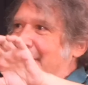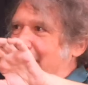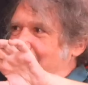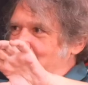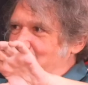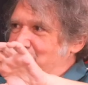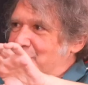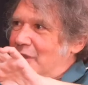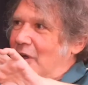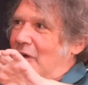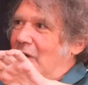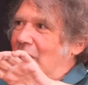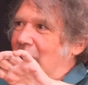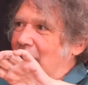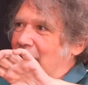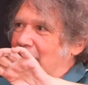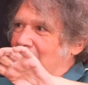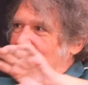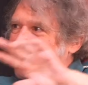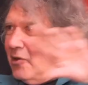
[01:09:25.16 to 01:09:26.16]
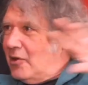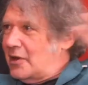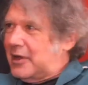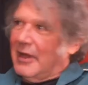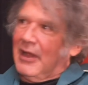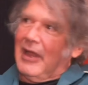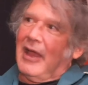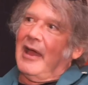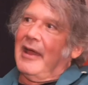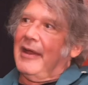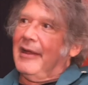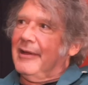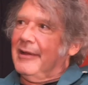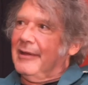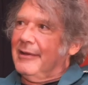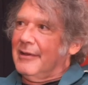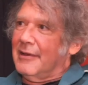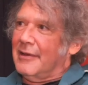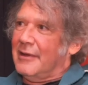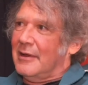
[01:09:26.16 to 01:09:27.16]
the other side and looking at it.
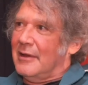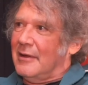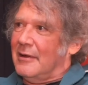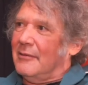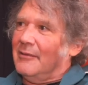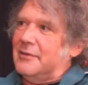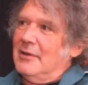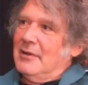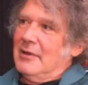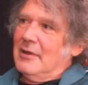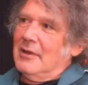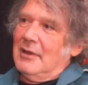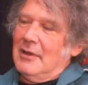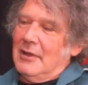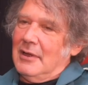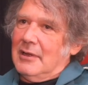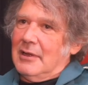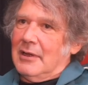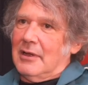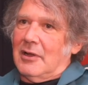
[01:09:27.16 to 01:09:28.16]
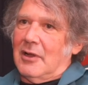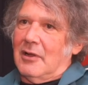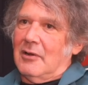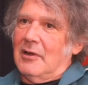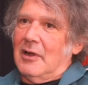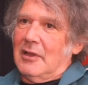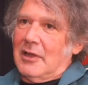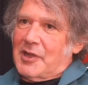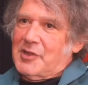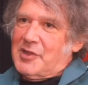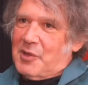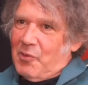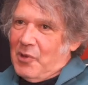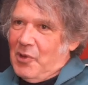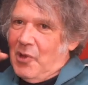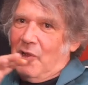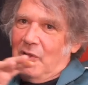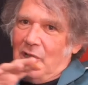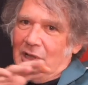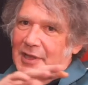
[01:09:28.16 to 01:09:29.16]
You know, you know, like I said,
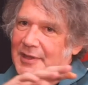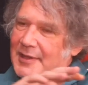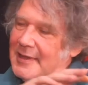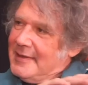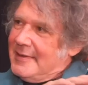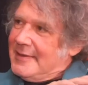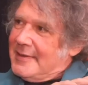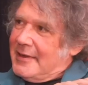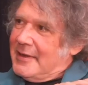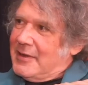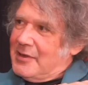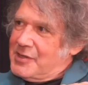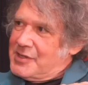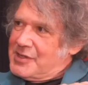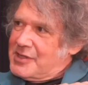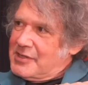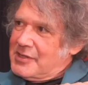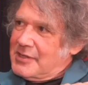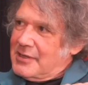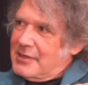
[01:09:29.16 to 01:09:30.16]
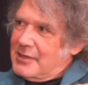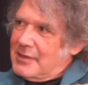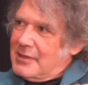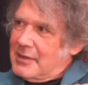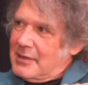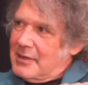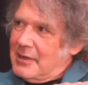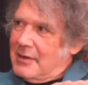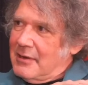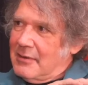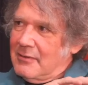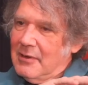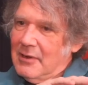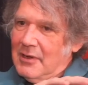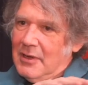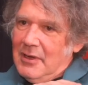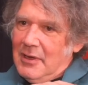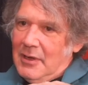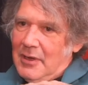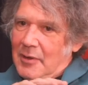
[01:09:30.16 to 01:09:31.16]
we all look at details. You know,
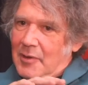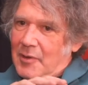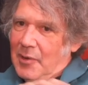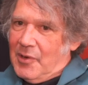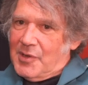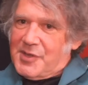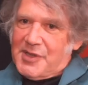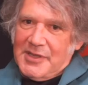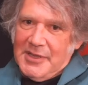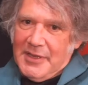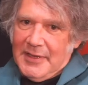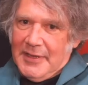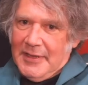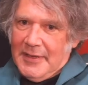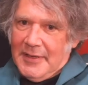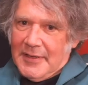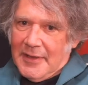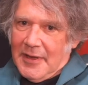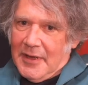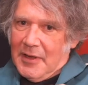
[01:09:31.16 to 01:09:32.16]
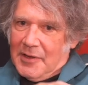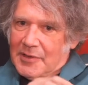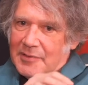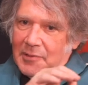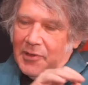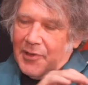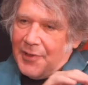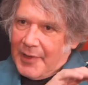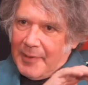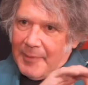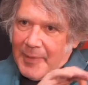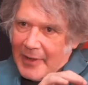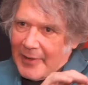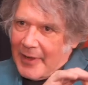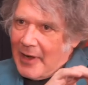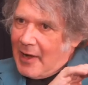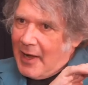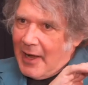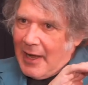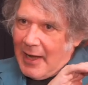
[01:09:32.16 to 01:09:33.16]
we all see details. We all think about
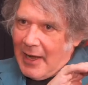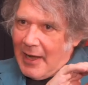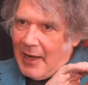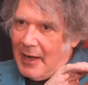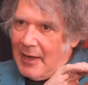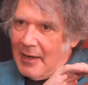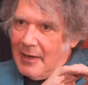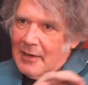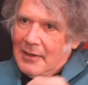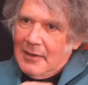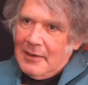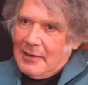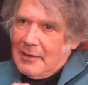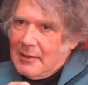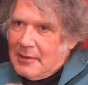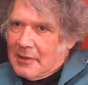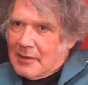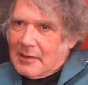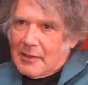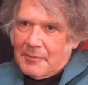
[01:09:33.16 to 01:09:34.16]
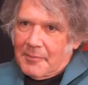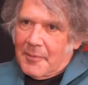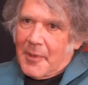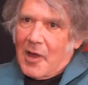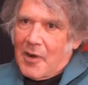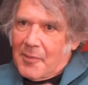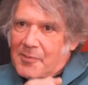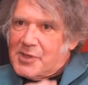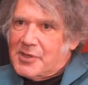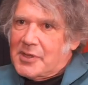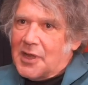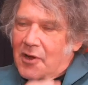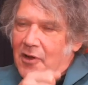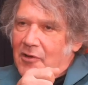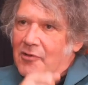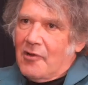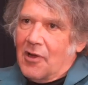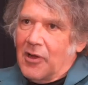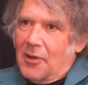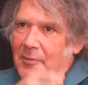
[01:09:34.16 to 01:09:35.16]
the hi hat, the bottom
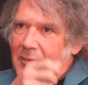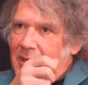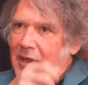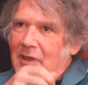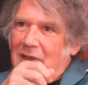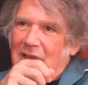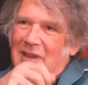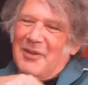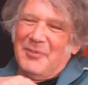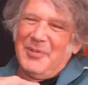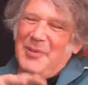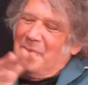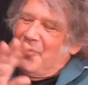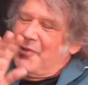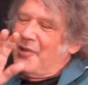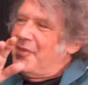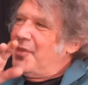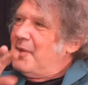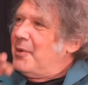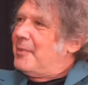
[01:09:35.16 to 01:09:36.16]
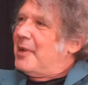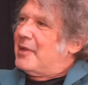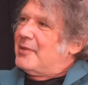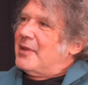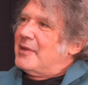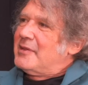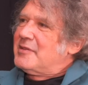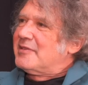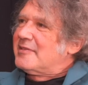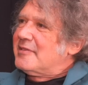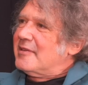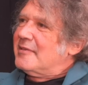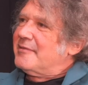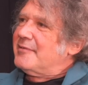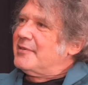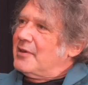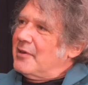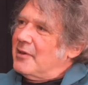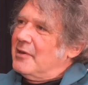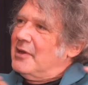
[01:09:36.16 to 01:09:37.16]
snare drum. The, you know, people don't think about that
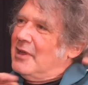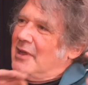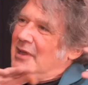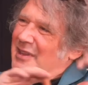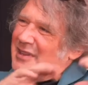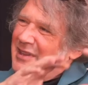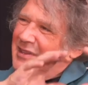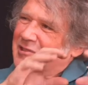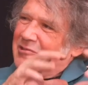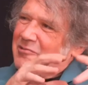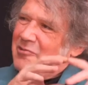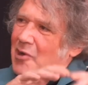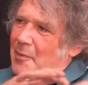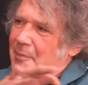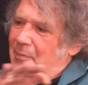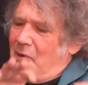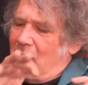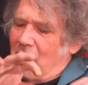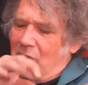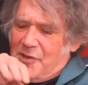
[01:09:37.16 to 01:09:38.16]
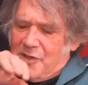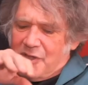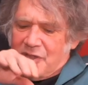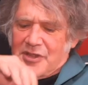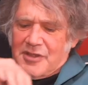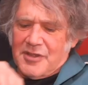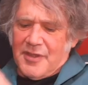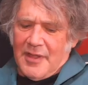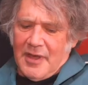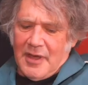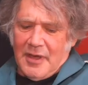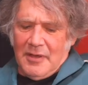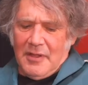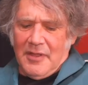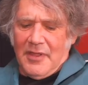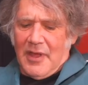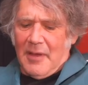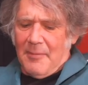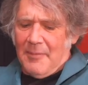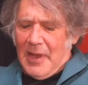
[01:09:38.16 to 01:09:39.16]
stuff. You know, mm-hmm. these are all parts
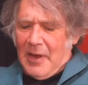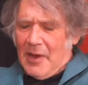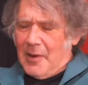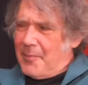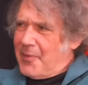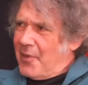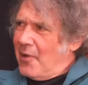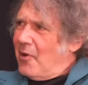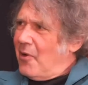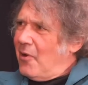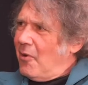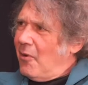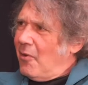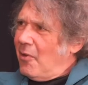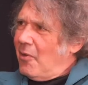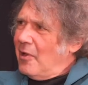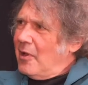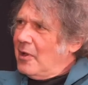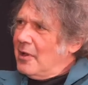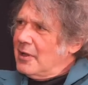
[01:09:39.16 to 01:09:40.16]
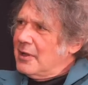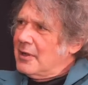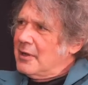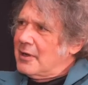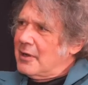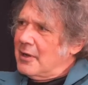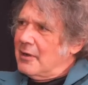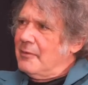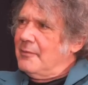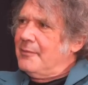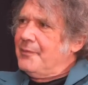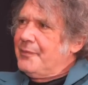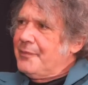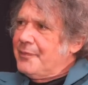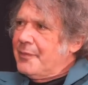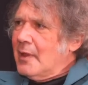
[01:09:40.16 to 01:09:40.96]
that that make up the whole. You know,